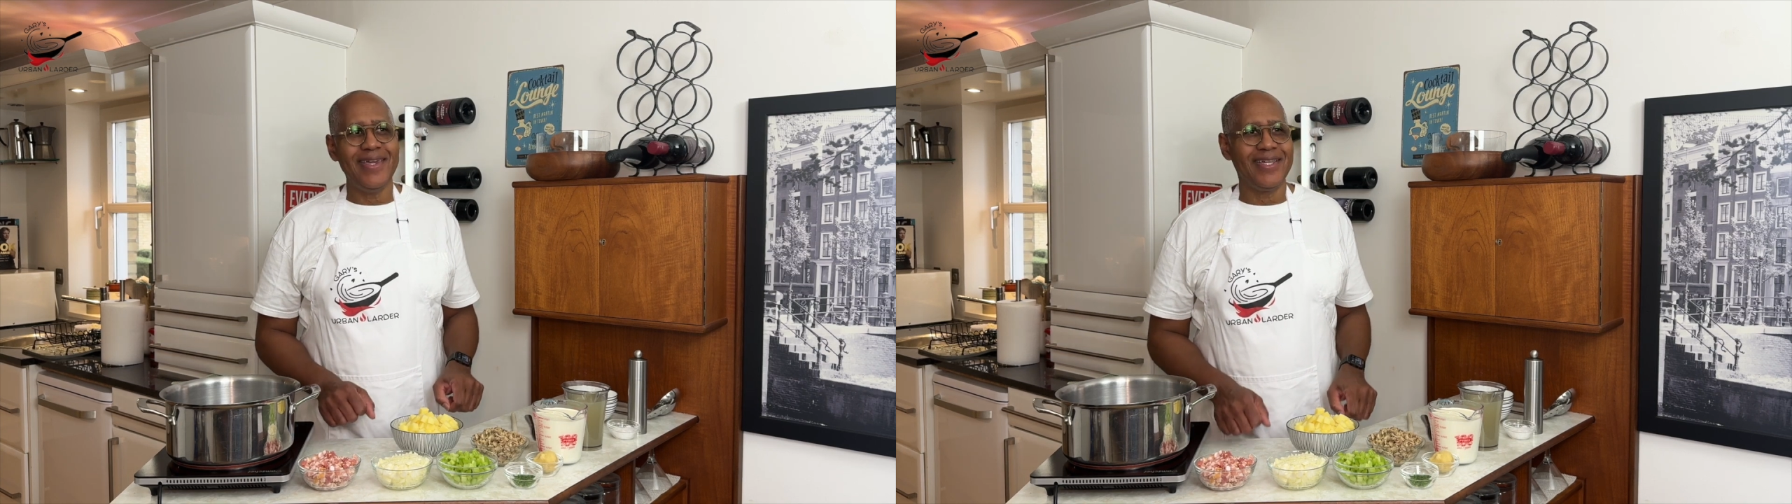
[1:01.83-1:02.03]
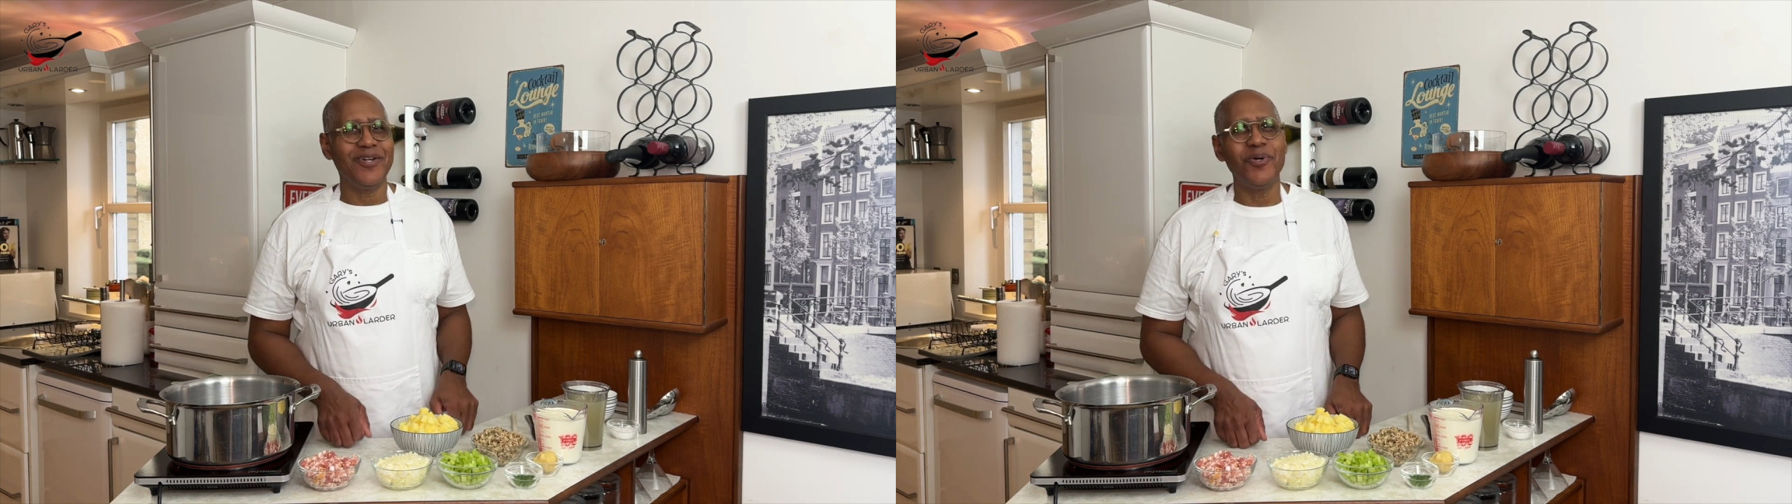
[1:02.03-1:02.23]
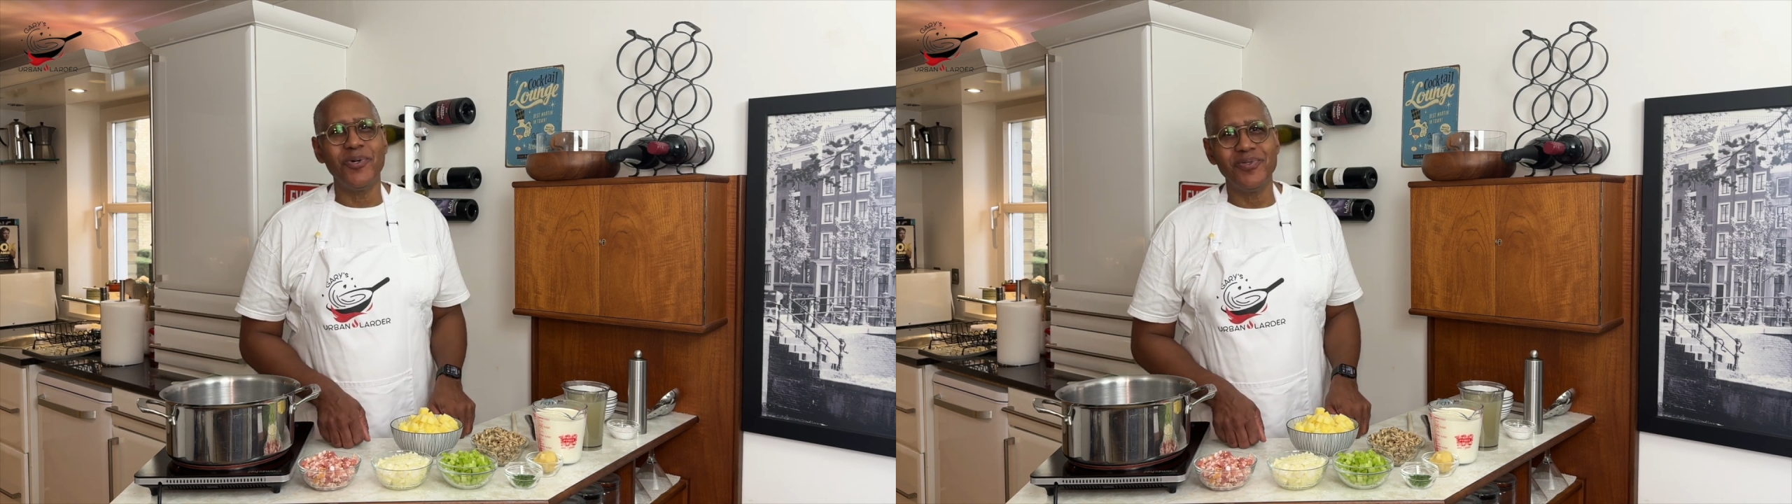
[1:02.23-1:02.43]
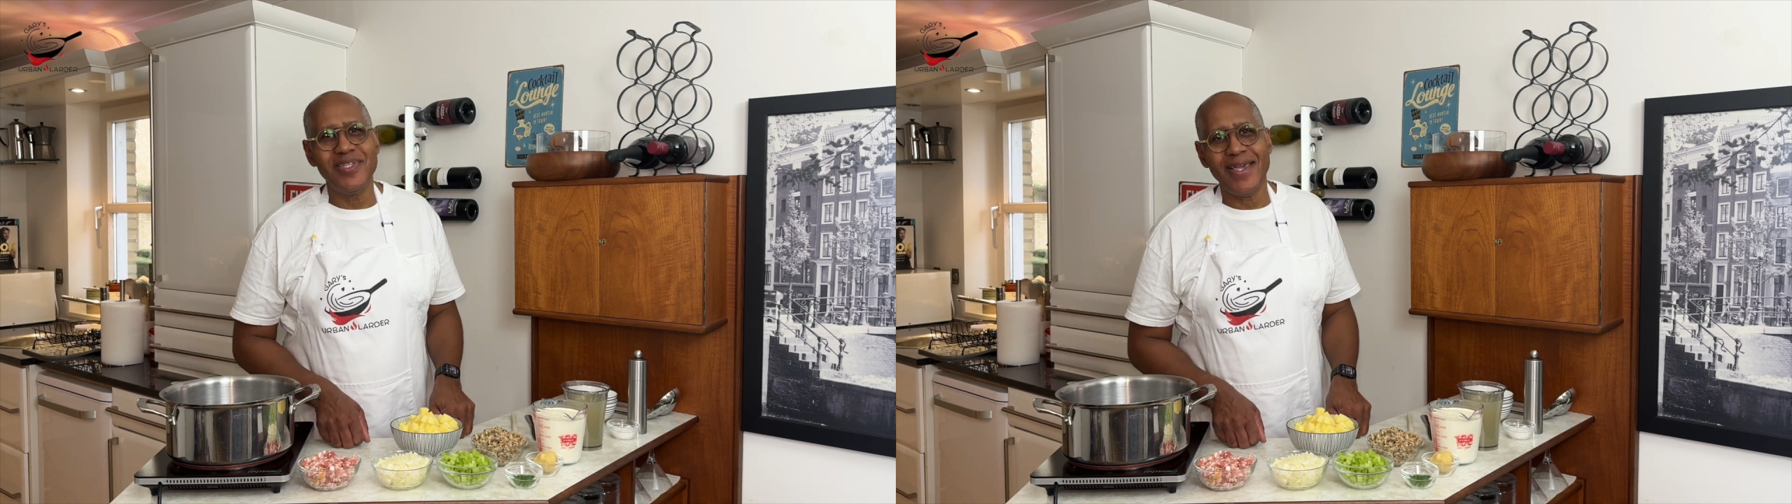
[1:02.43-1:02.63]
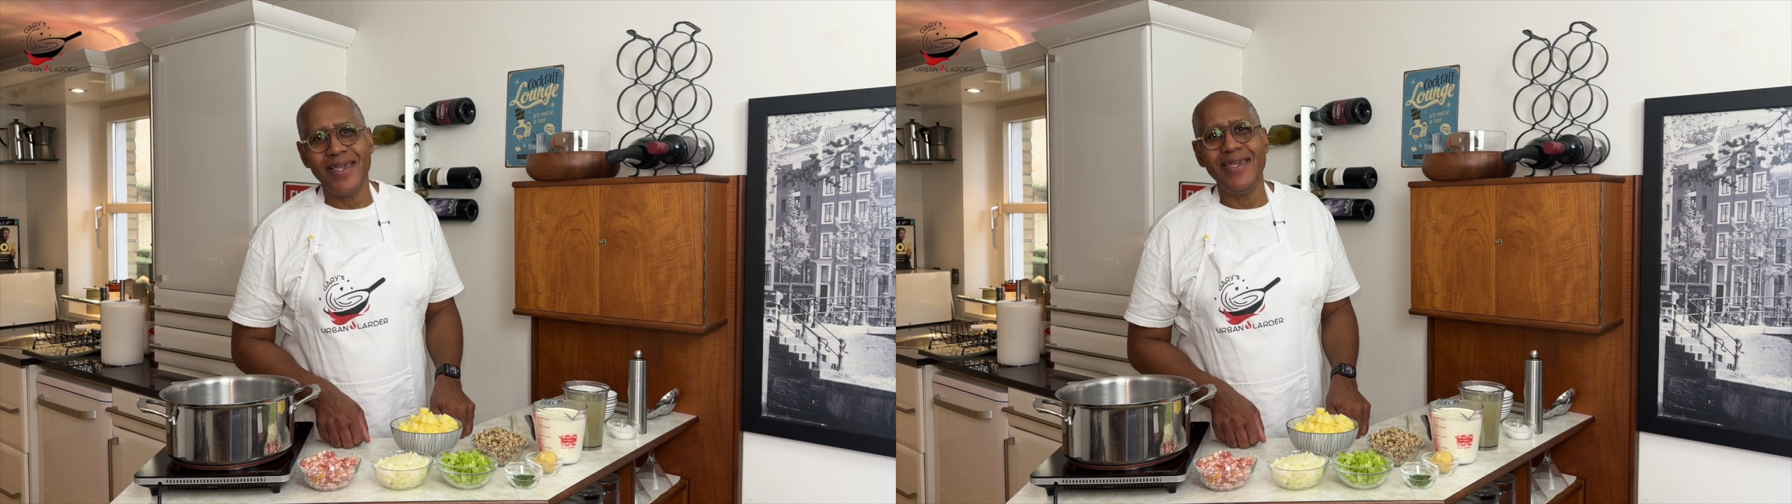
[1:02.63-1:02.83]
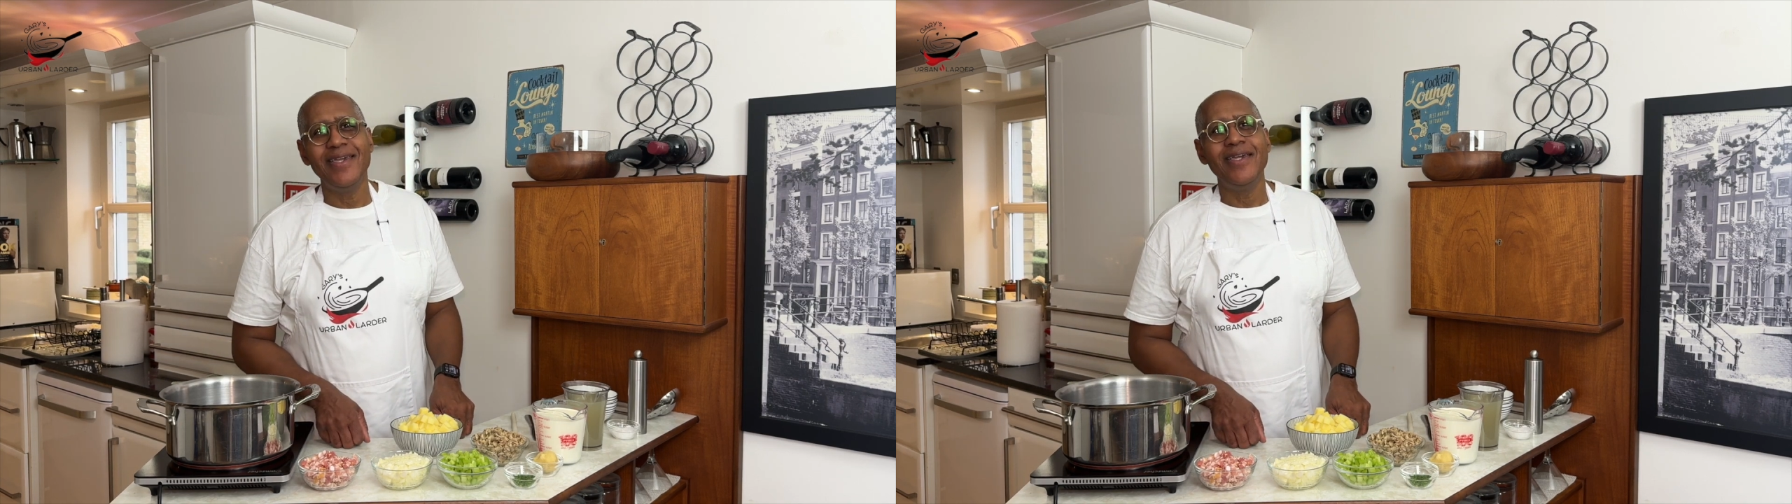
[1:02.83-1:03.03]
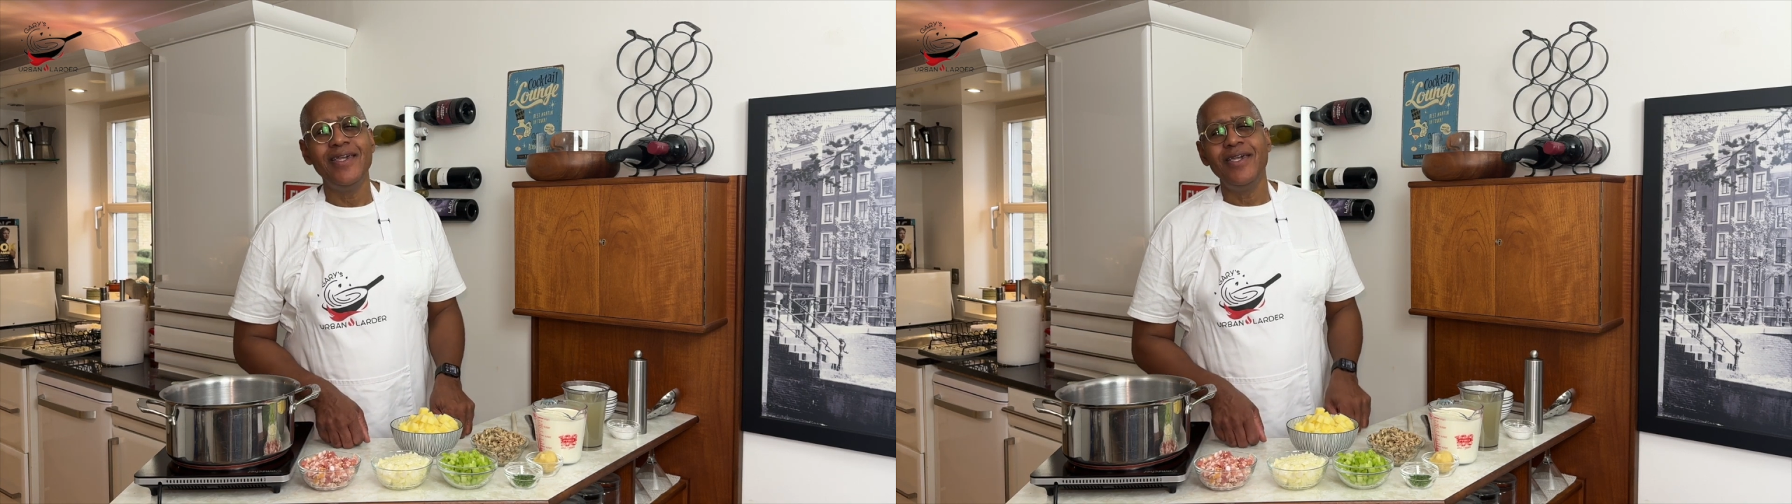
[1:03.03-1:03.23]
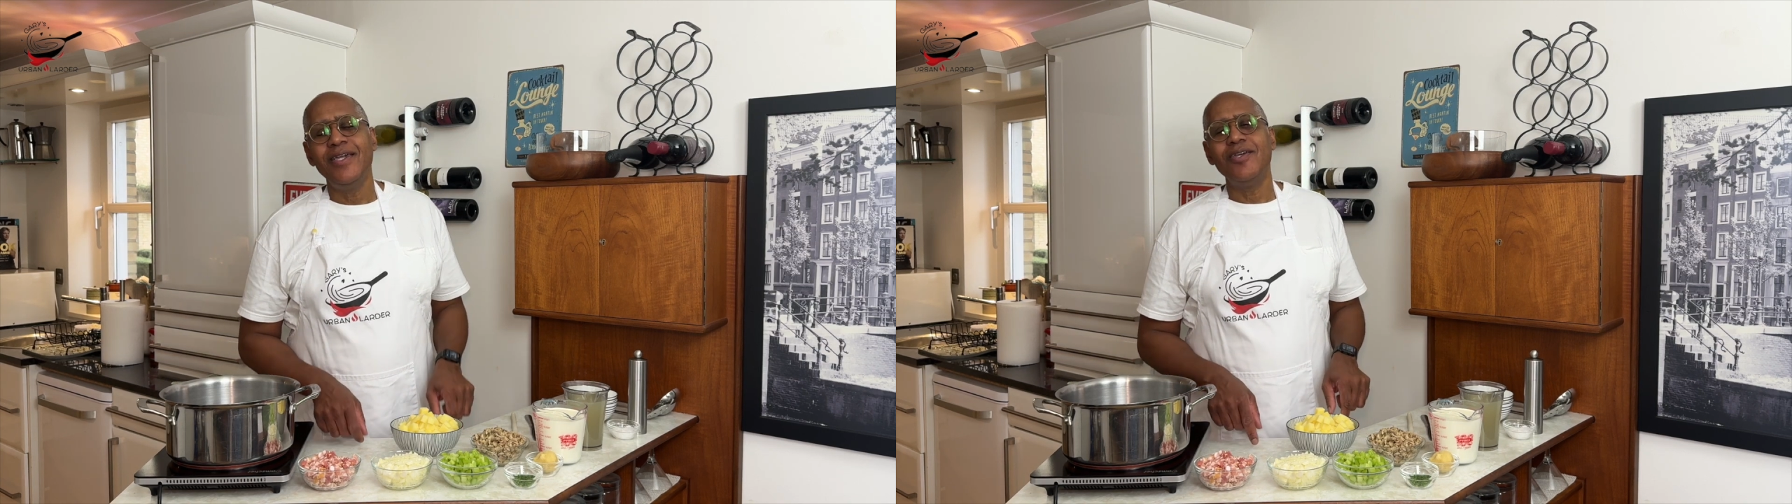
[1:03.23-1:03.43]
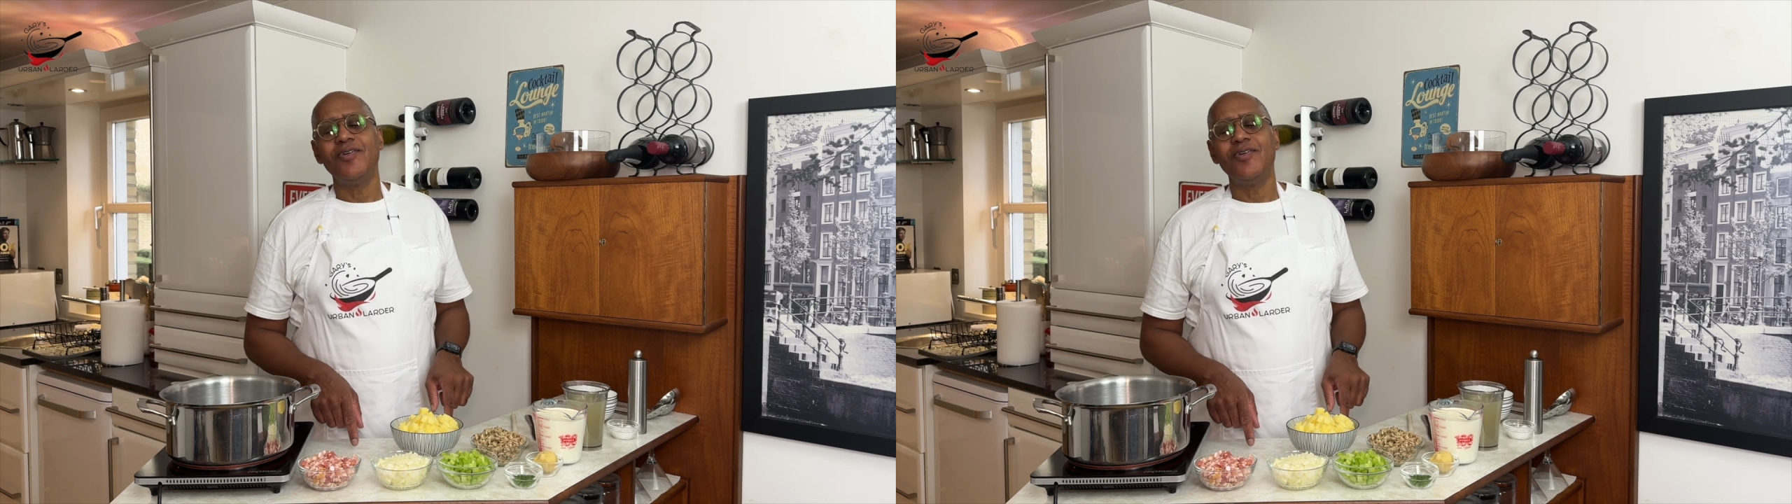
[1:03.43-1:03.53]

and cold day here